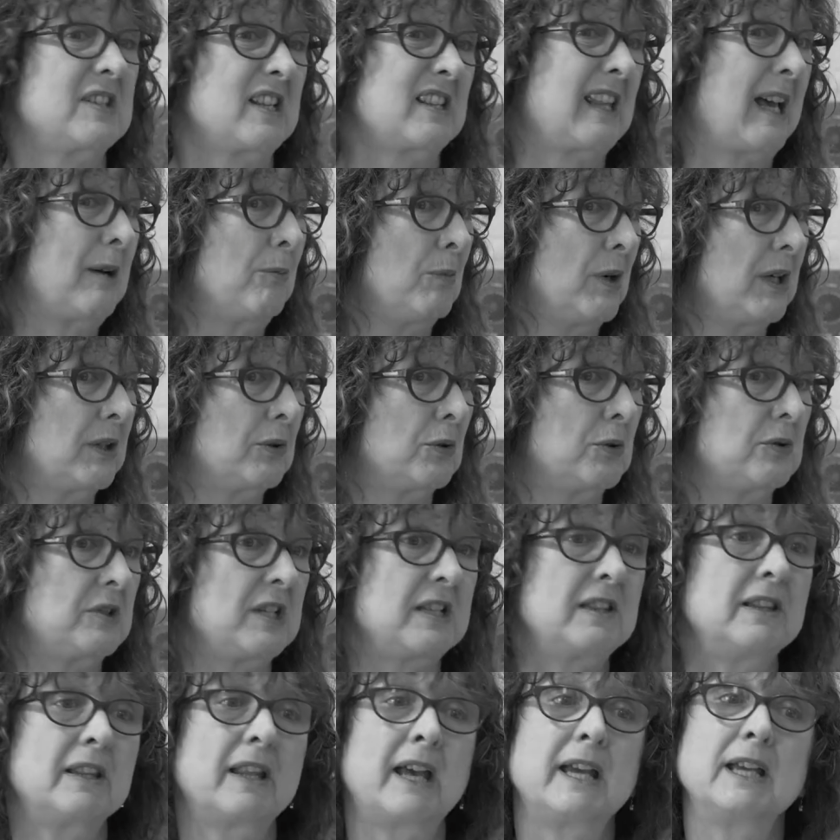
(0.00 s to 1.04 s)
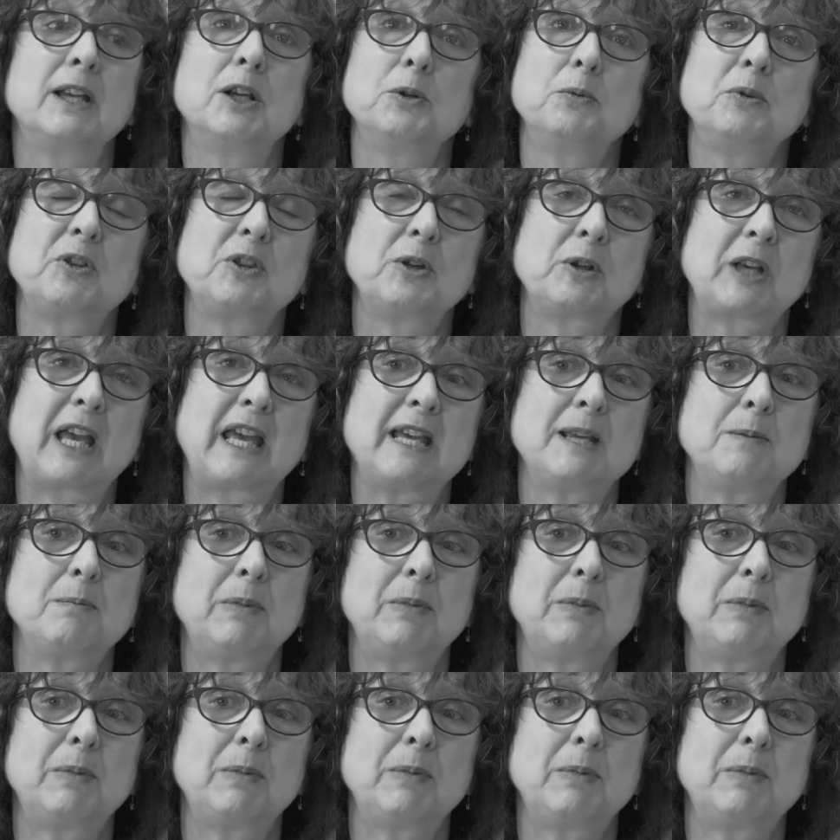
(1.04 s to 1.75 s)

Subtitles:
Did they work or didn't they? Who were the key